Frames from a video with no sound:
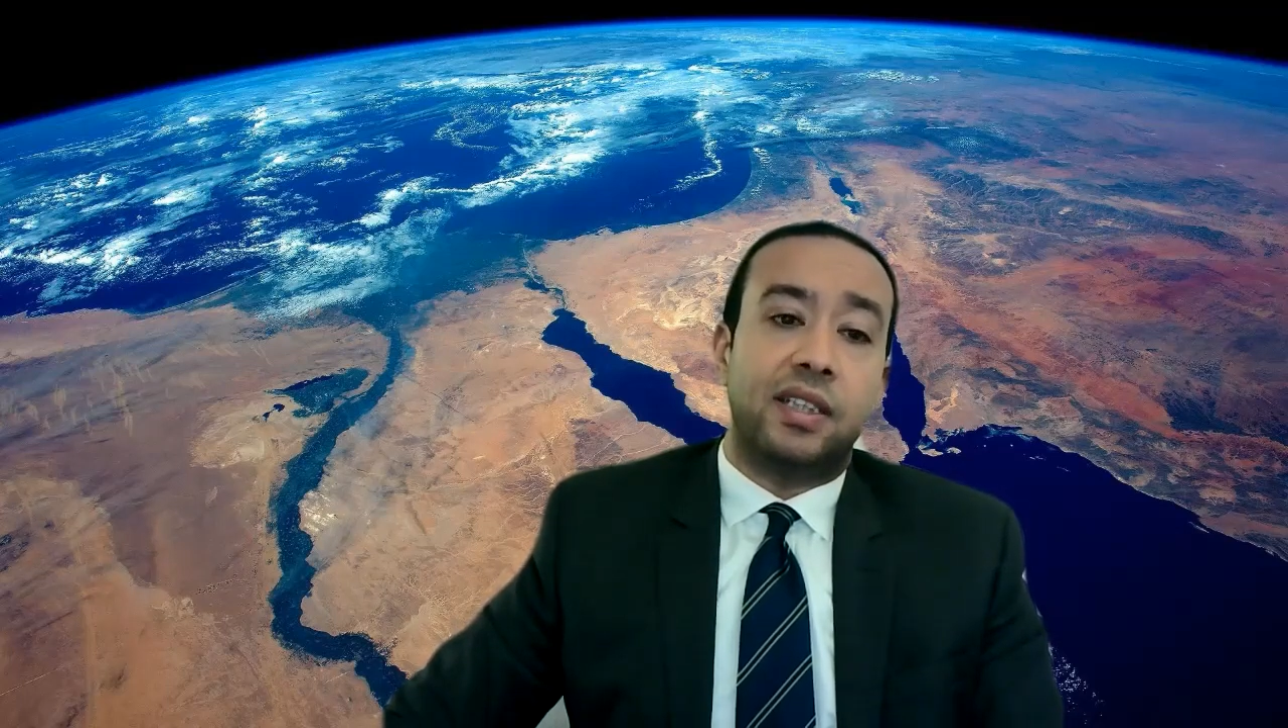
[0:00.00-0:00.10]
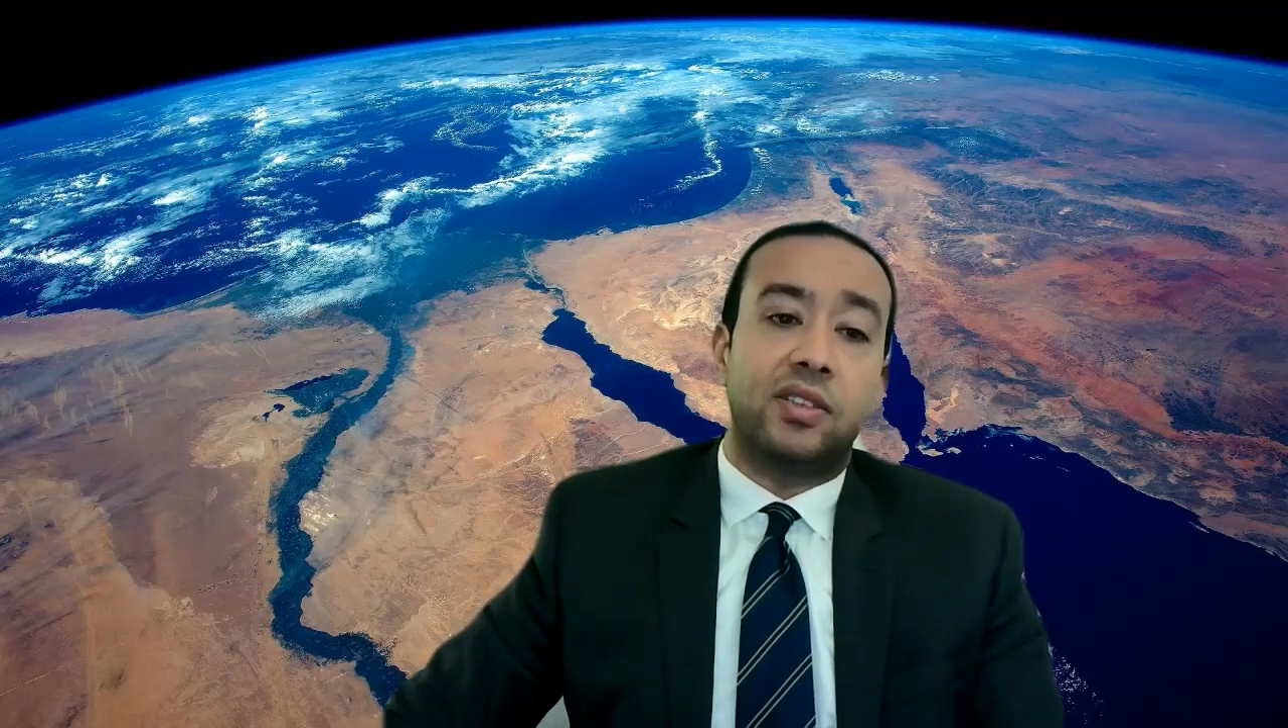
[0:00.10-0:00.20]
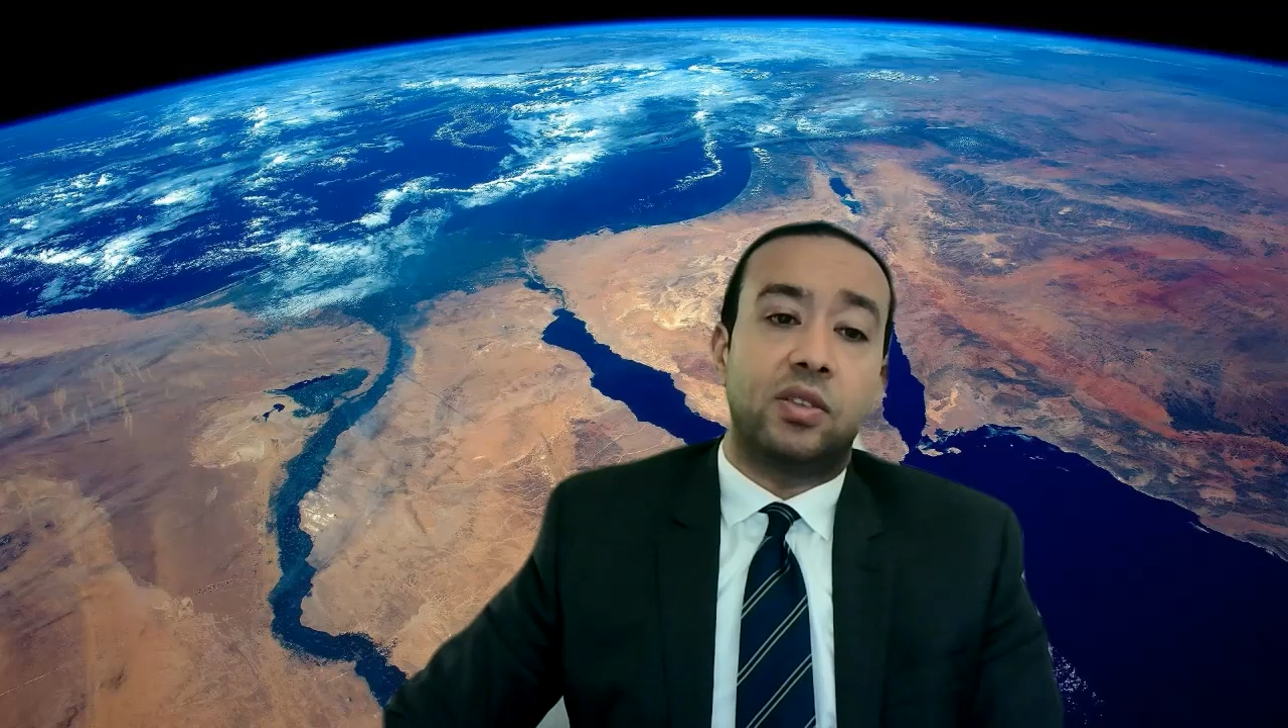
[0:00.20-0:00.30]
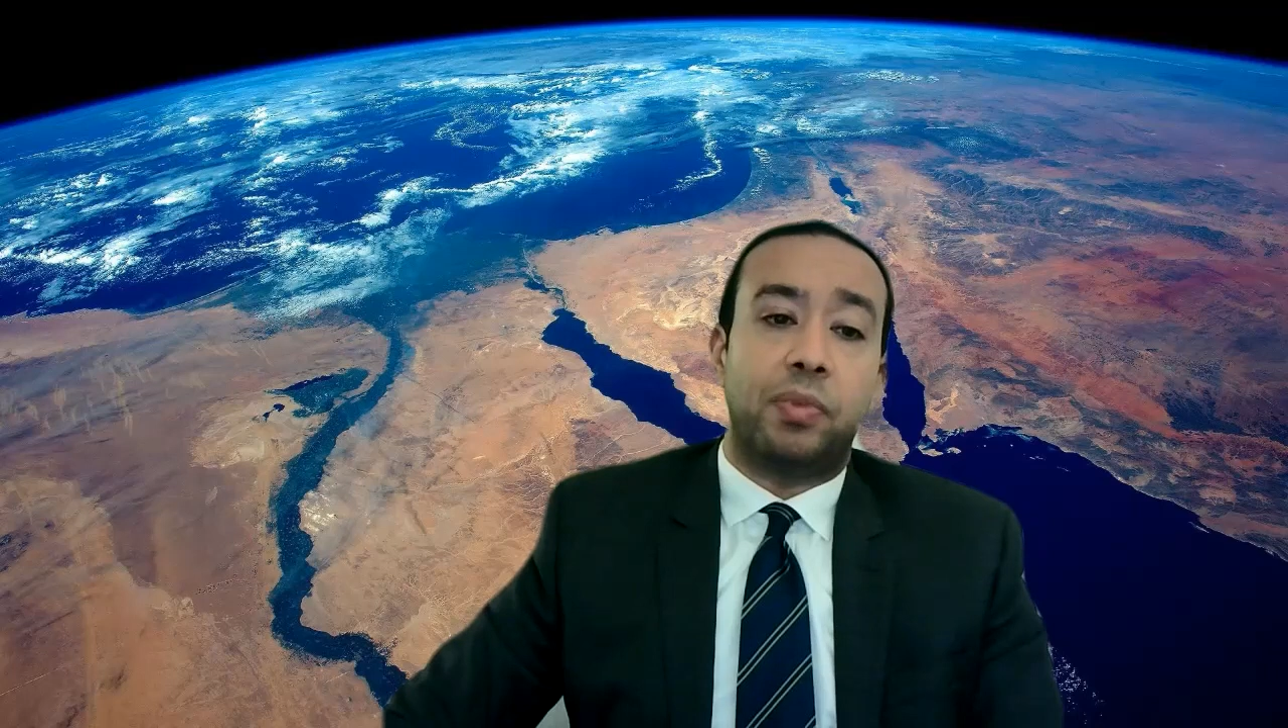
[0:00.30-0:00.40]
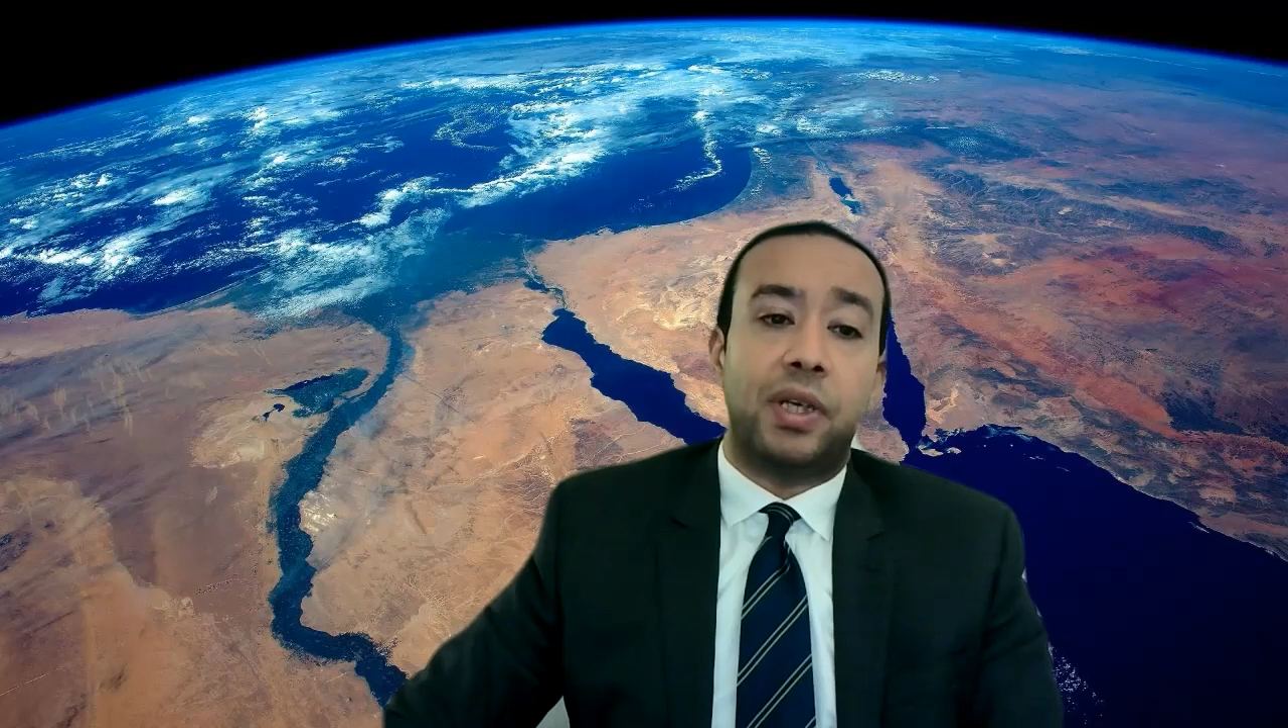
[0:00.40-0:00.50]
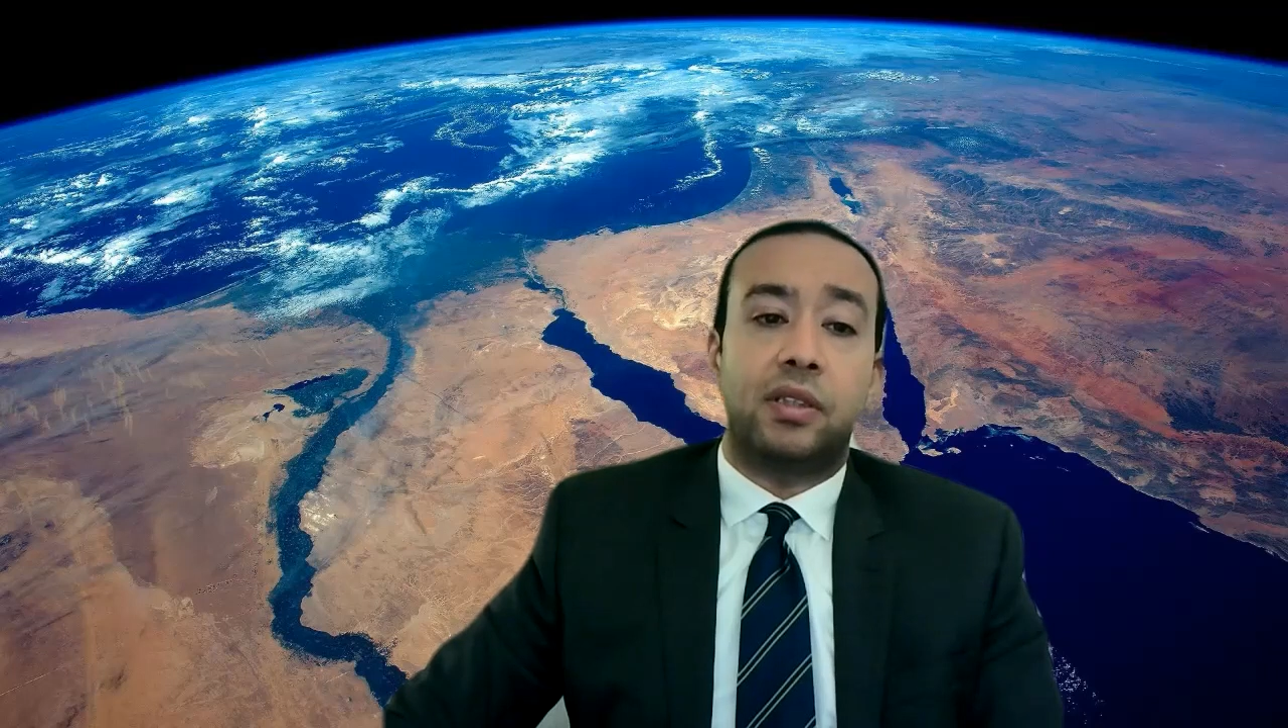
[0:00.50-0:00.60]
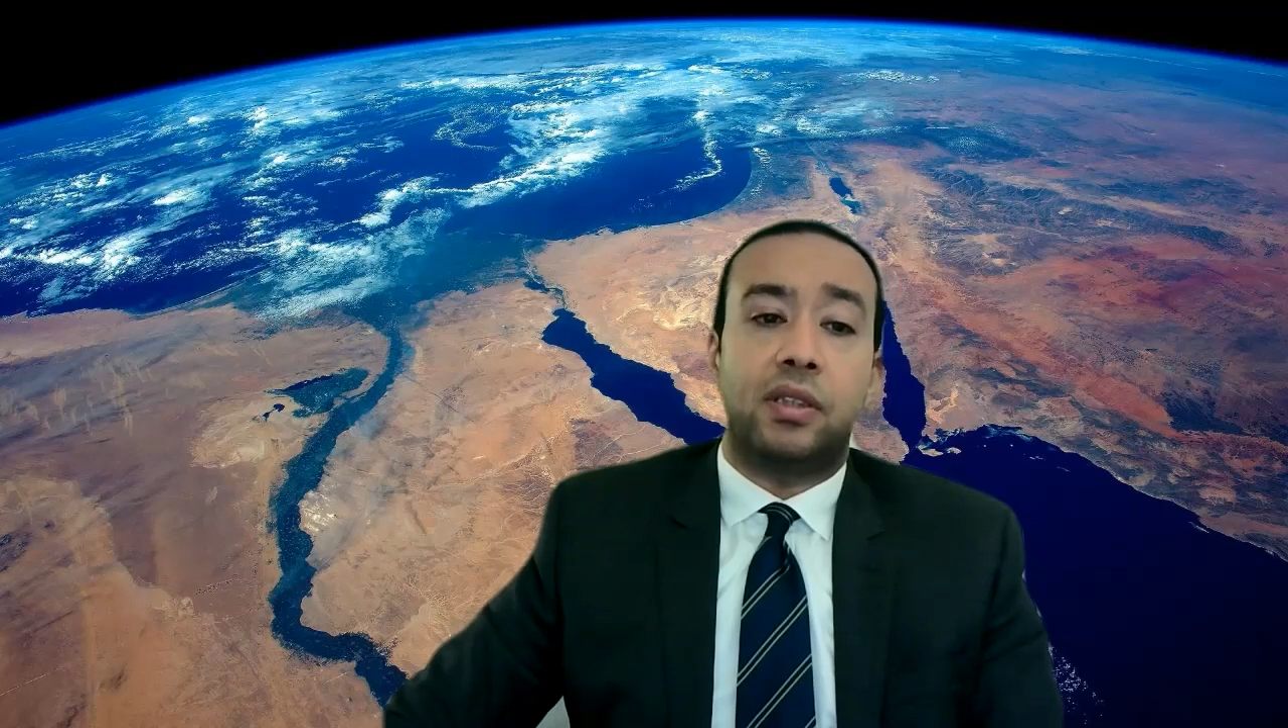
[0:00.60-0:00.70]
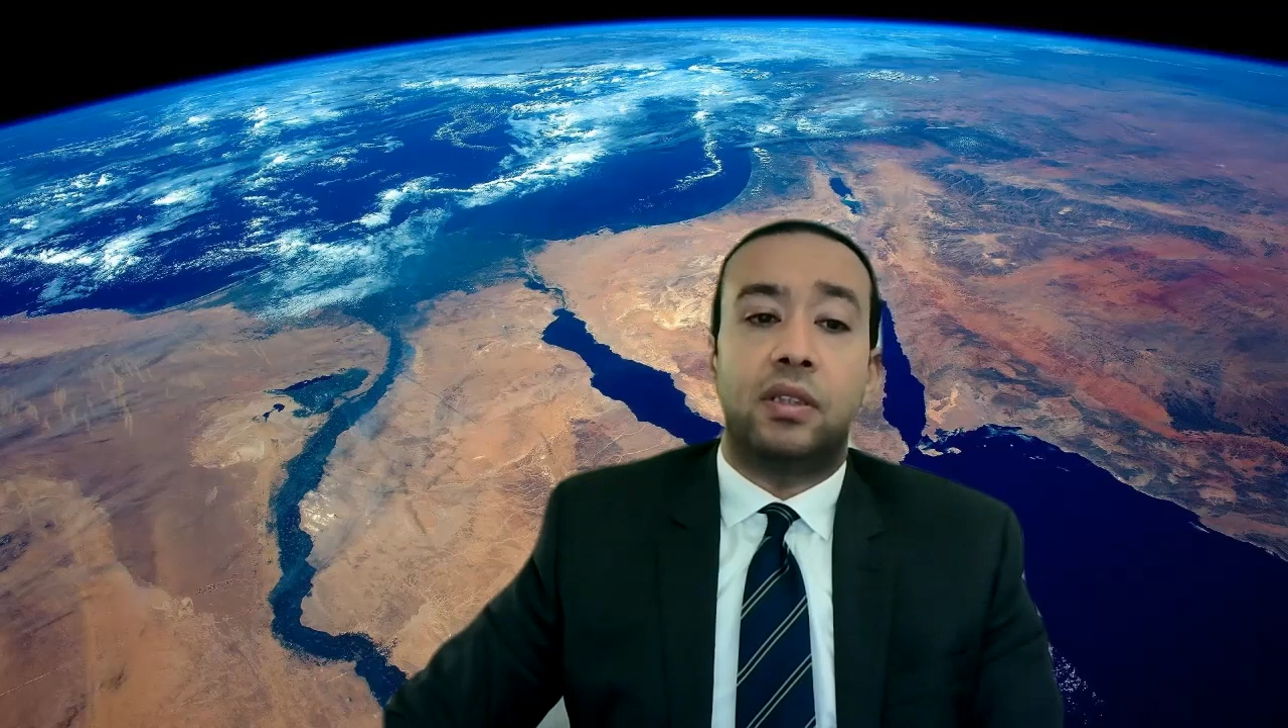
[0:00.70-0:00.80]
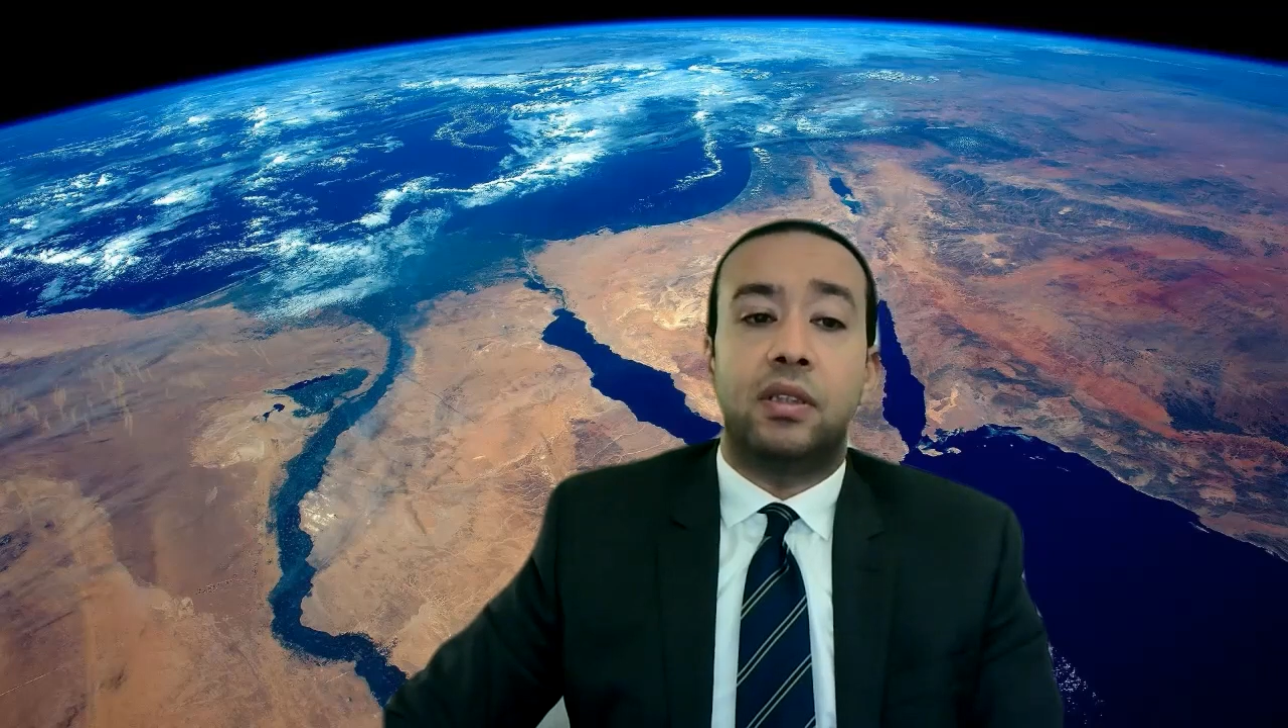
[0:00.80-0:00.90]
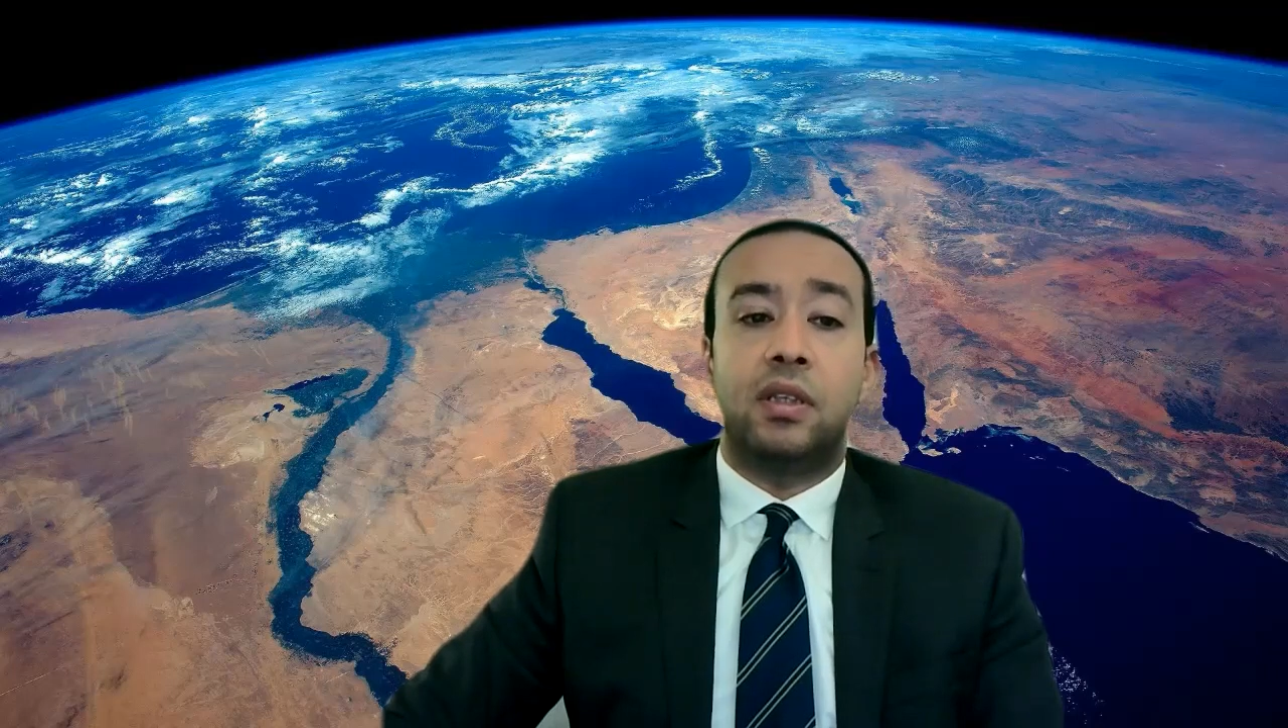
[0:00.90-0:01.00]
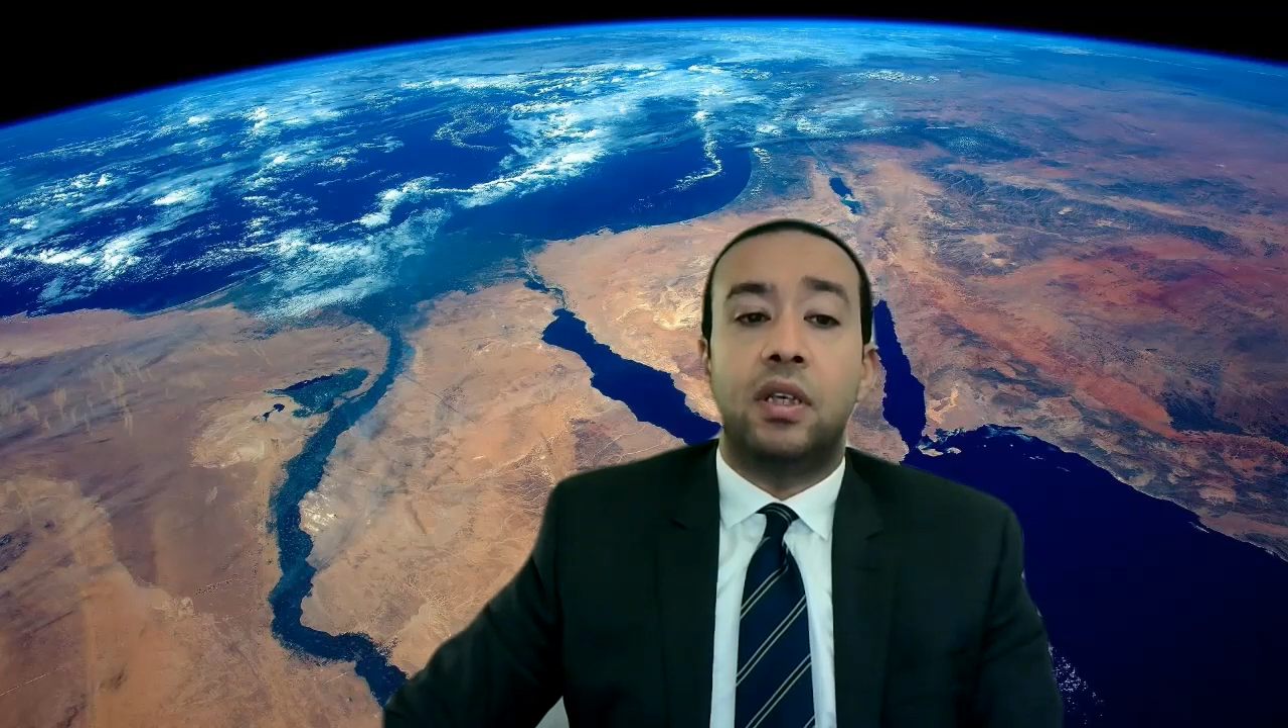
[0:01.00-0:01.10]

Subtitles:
expected